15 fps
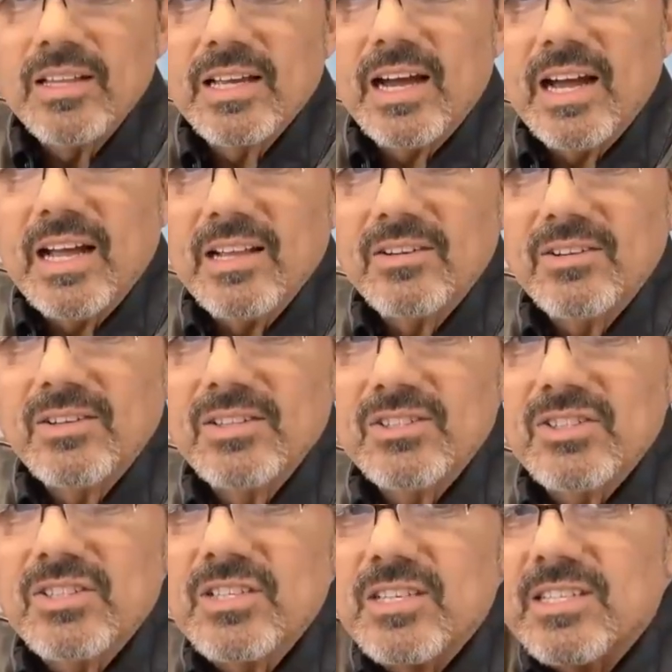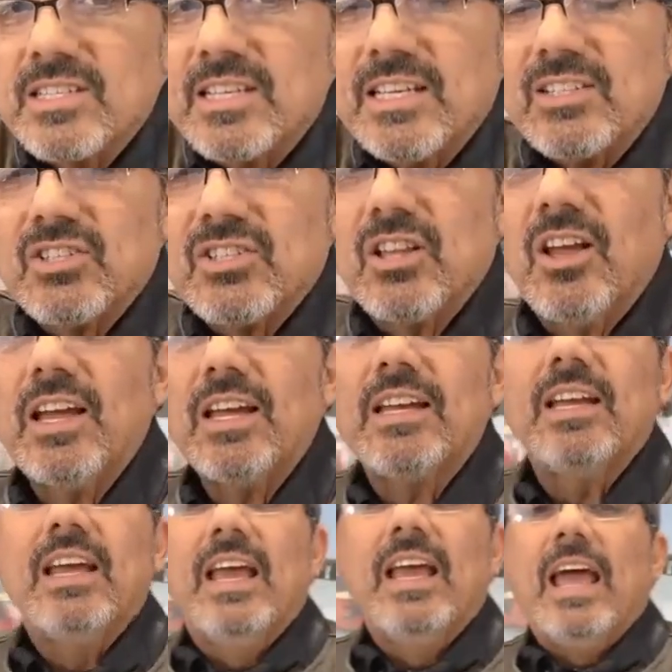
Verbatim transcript: collar. It's just a stitched line.